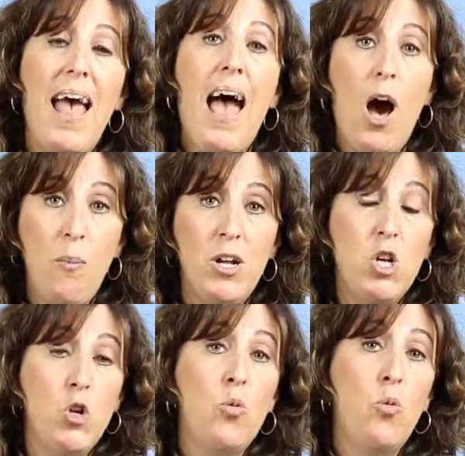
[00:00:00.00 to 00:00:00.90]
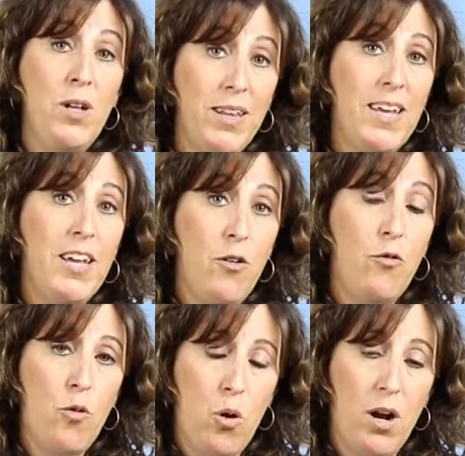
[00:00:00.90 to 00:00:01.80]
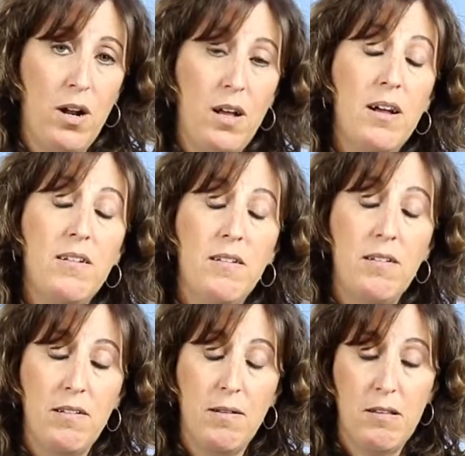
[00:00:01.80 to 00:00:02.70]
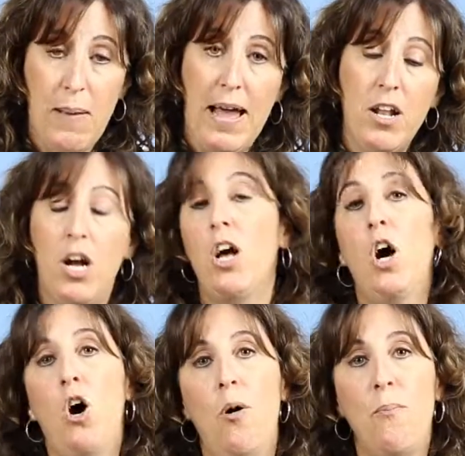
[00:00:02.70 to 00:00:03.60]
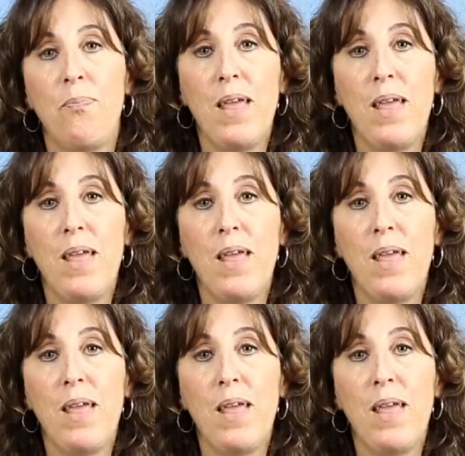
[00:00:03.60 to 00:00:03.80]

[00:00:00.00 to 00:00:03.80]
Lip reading: how much you really can afford to spend on a home.